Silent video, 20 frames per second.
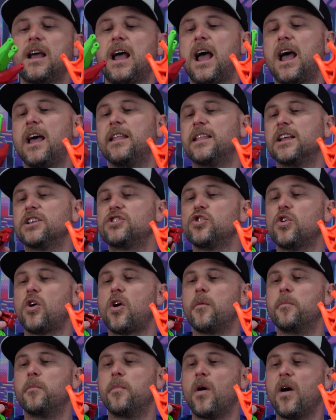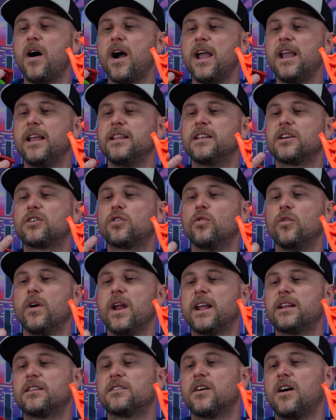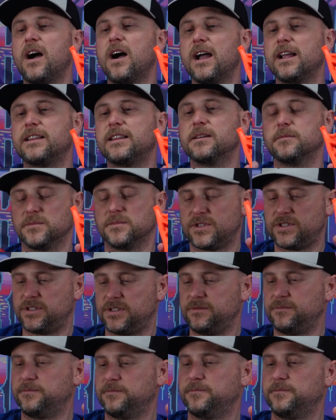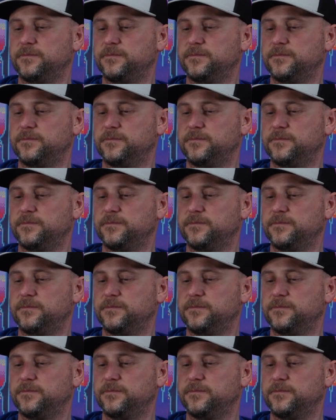and that you are buying the correct items,